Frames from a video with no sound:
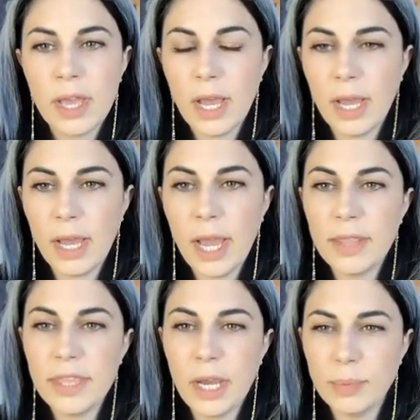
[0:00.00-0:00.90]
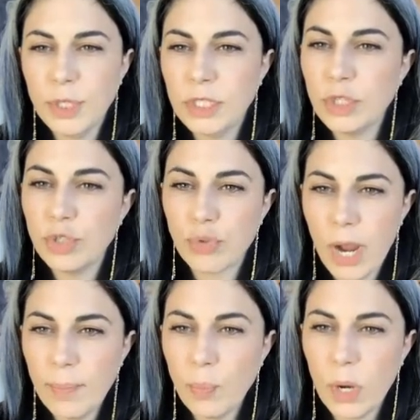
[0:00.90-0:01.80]
had the option to
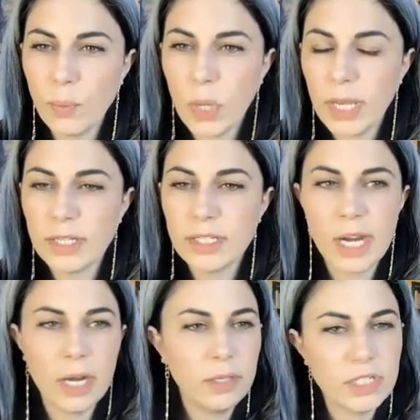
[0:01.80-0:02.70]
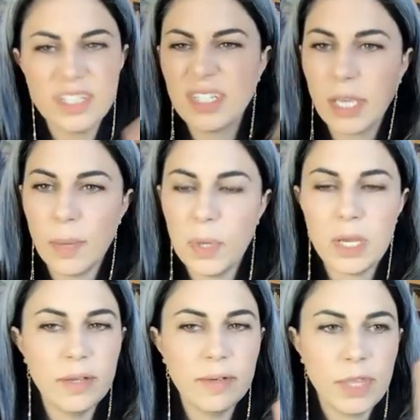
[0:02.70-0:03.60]
drop 1 week entirely, just skip
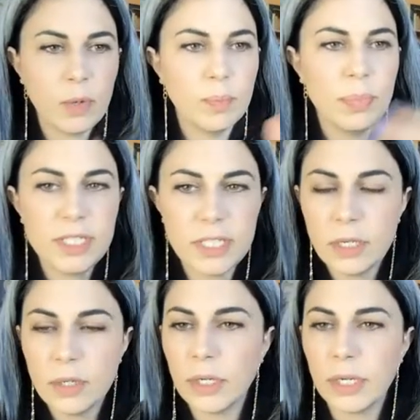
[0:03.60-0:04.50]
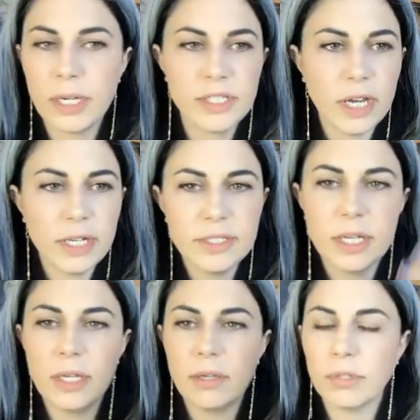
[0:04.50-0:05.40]
it if they were busy or
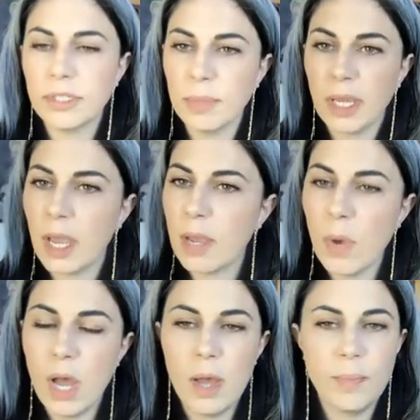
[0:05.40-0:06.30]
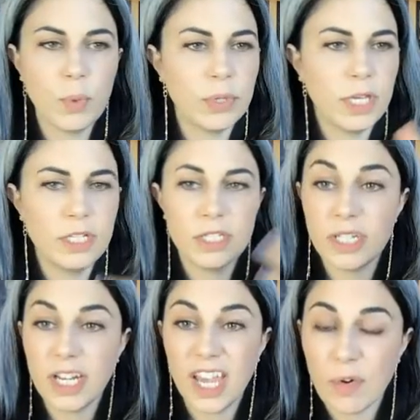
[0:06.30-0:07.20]
exhausted or something came up or they just
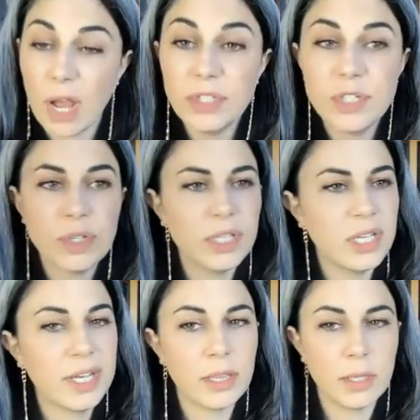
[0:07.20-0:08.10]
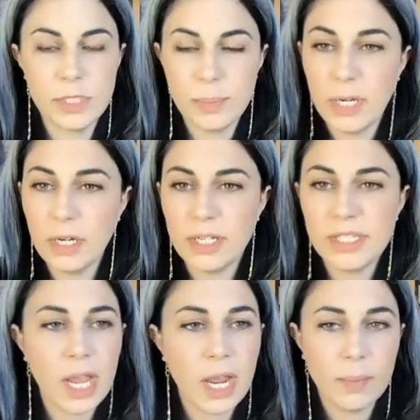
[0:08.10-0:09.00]
didn't get around to it or they didn't get them submitted on
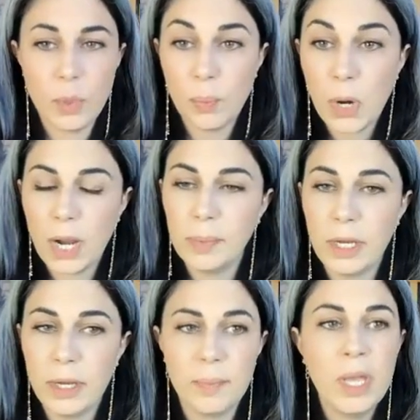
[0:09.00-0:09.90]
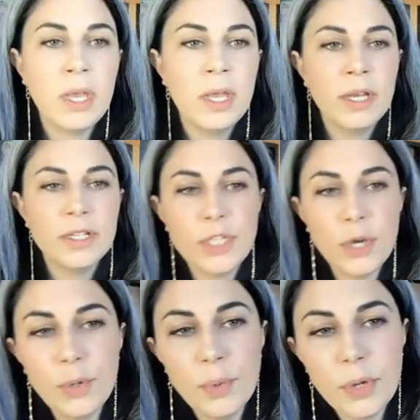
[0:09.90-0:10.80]
time, no problem.
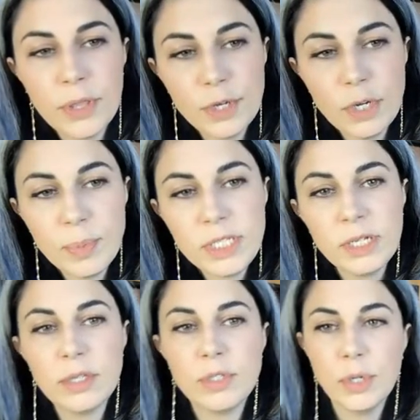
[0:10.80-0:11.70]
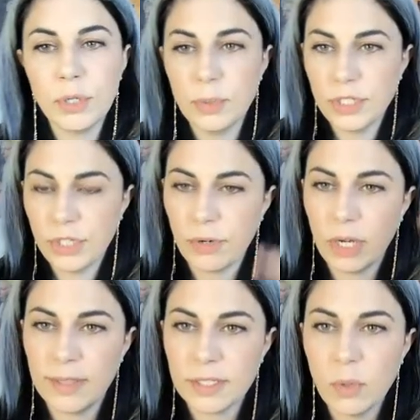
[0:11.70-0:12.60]
So 30% of their total was
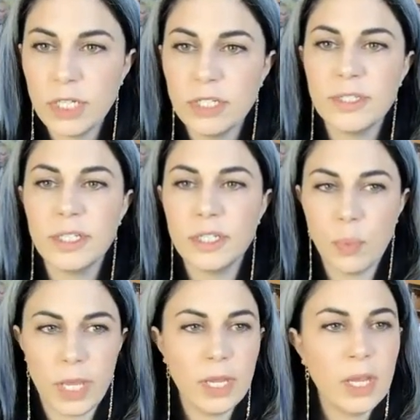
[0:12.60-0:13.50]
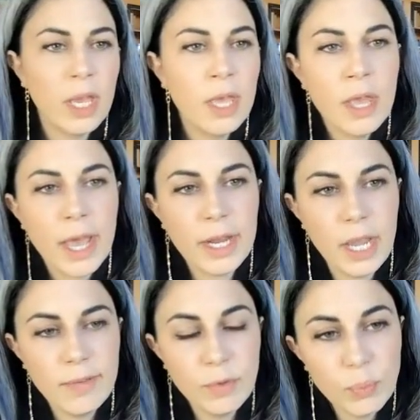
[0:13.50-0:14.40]
generating these questions each week. And I
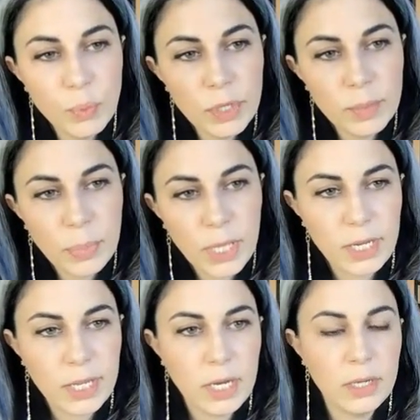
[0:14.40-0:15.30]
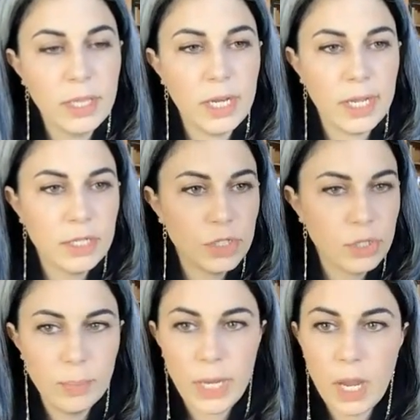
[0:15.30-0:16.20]
have a rule applied here that I can show
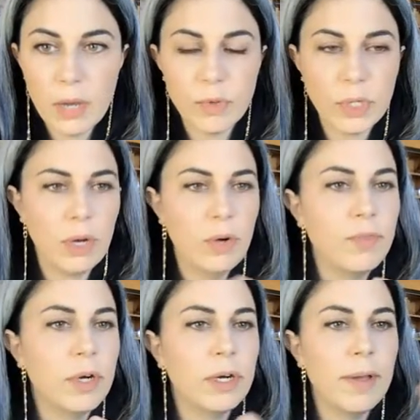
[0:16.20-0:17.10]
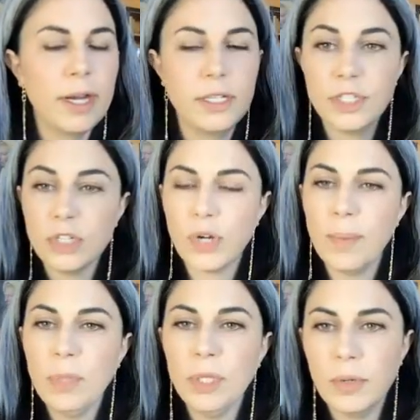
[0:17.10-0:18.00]
you by hovering over, and it's to
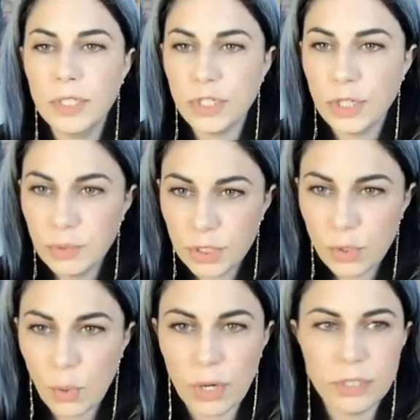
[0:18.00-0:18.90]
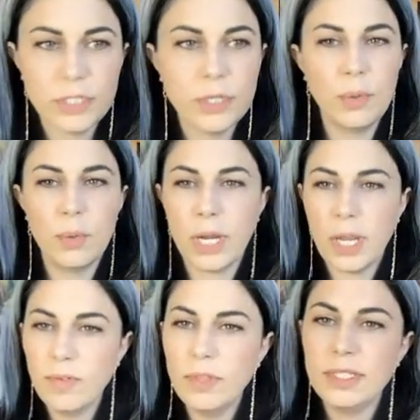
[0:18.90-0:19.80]
drop the lowest 2 scores. So I
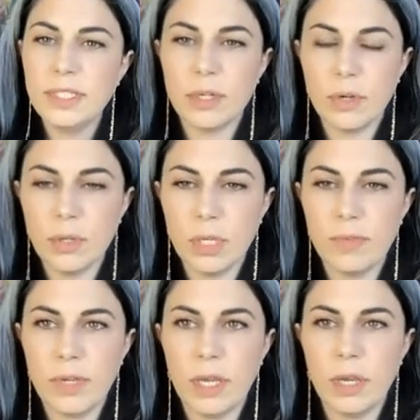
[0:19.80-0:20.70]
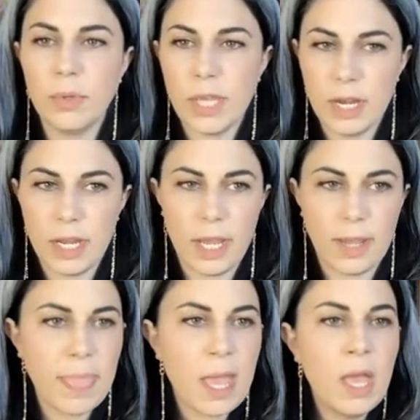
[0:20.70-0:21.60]
covered this in an earlier video with Annie.